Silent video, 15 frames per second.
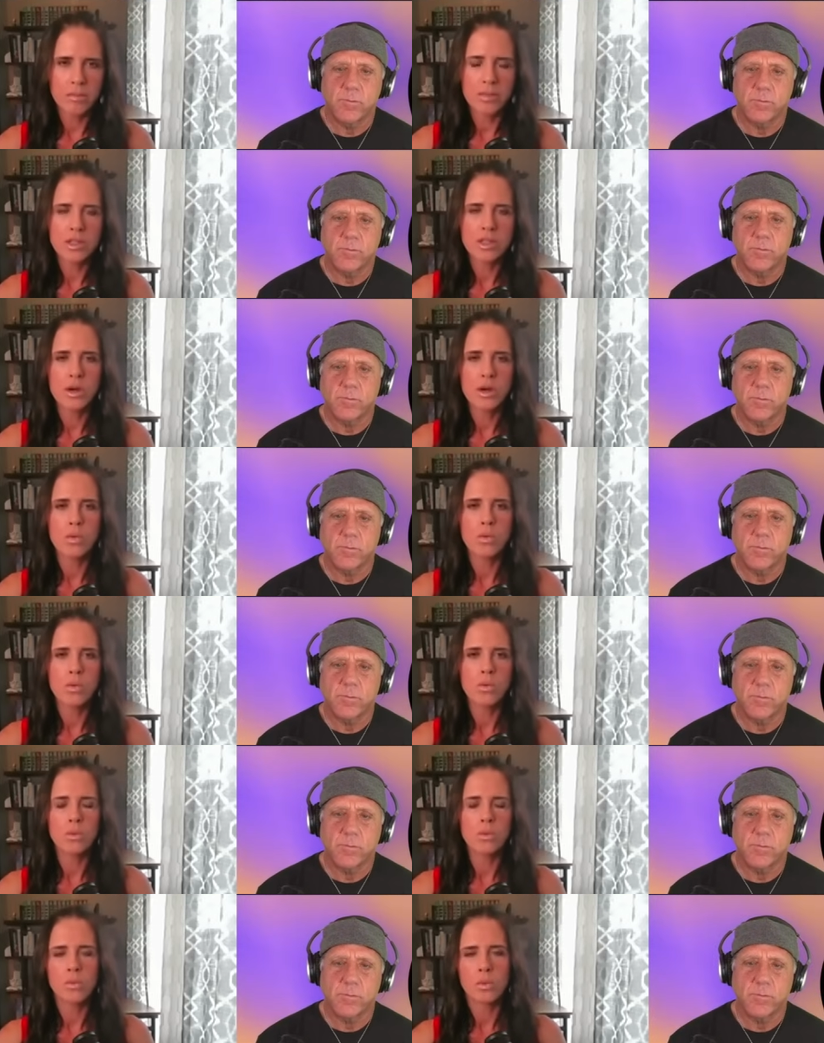Speaker 1: So
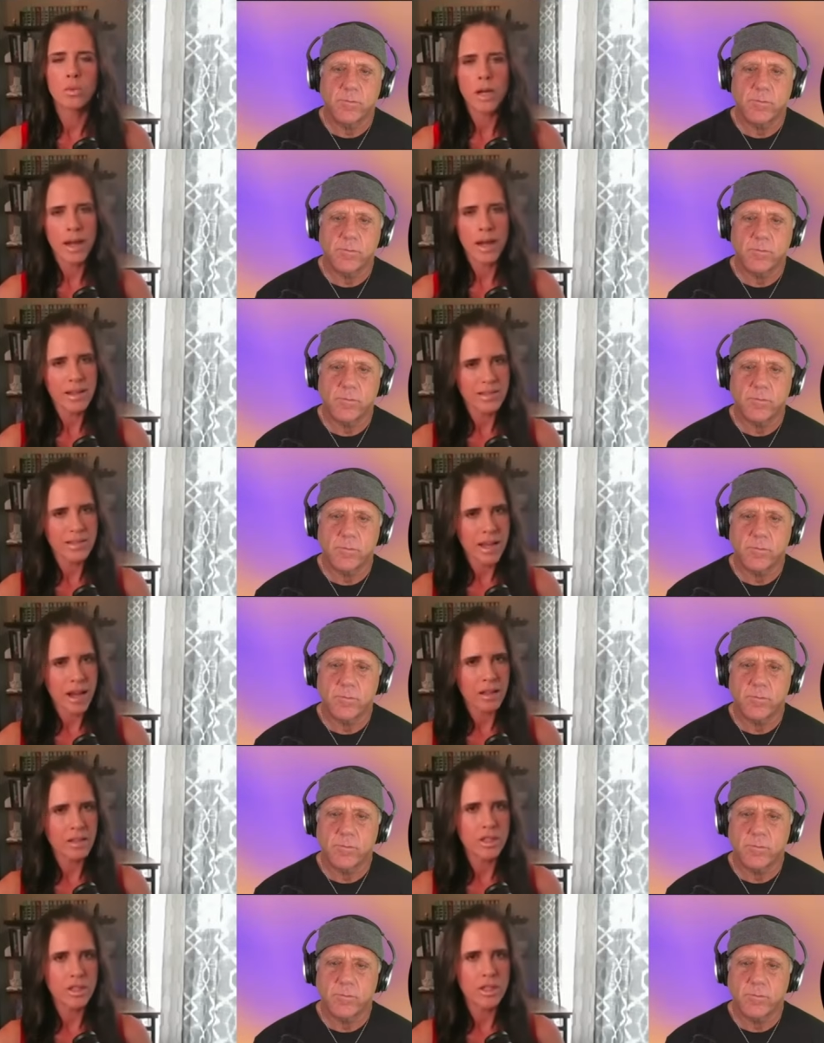we're not
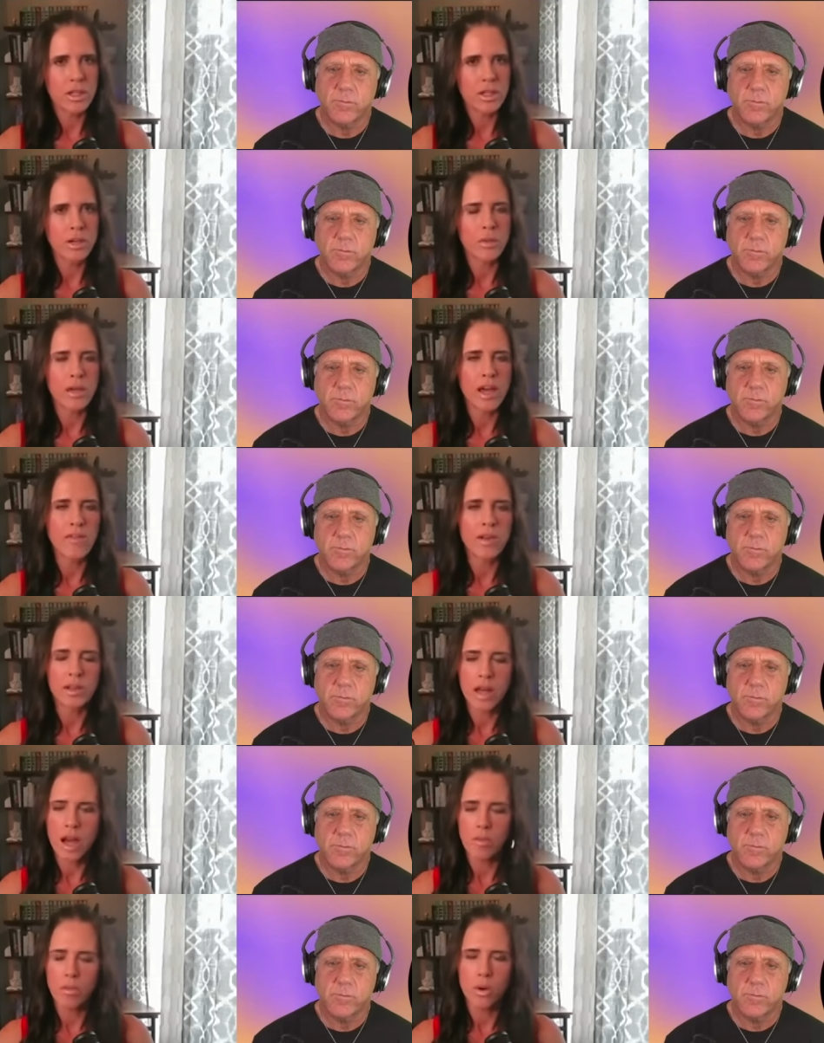exactly sure. We have a
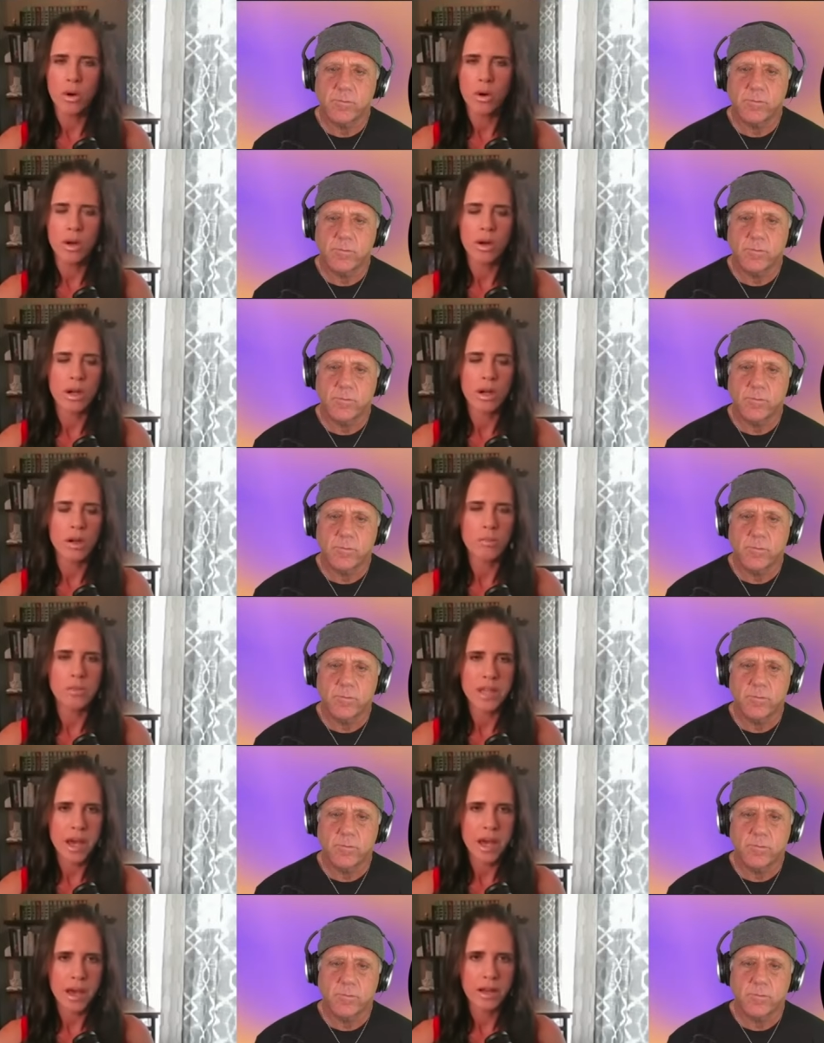lot more um,
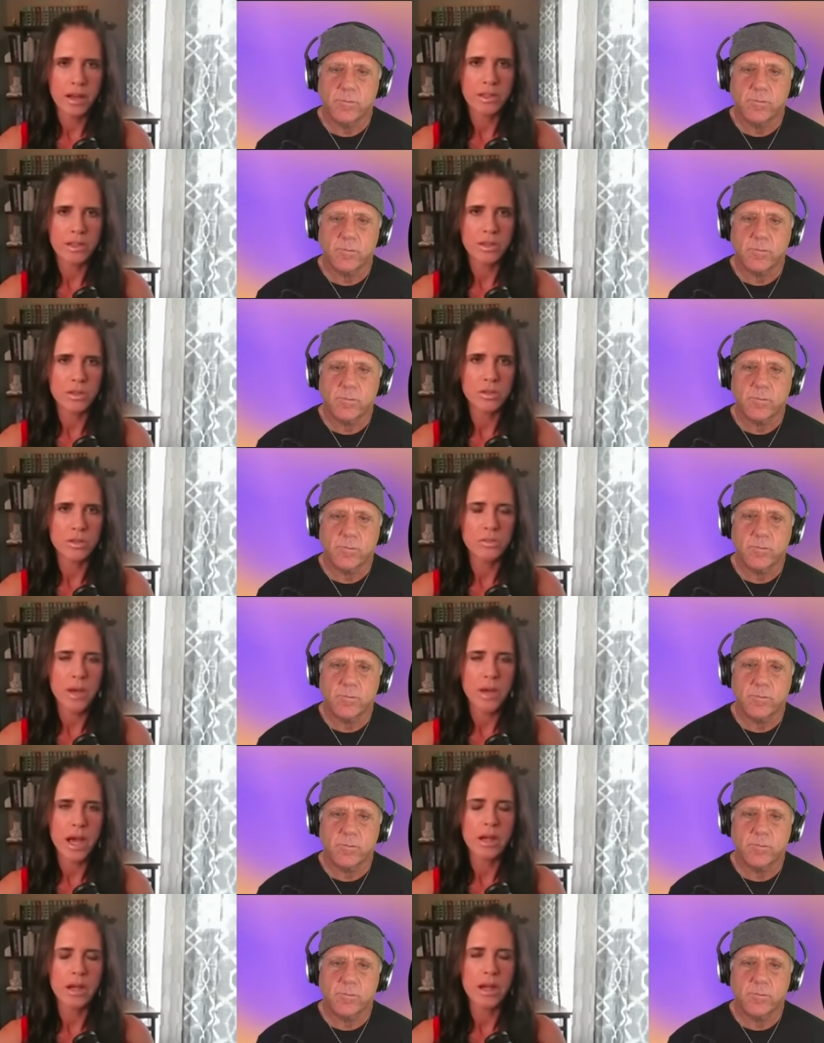data to
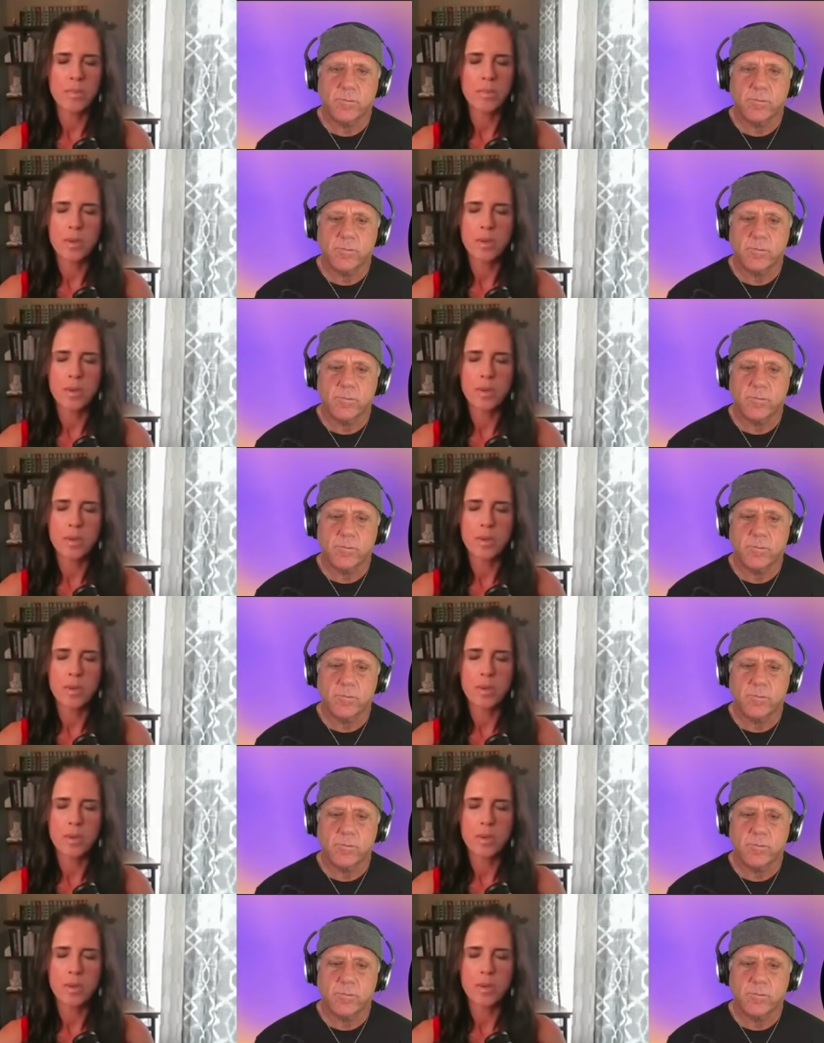back up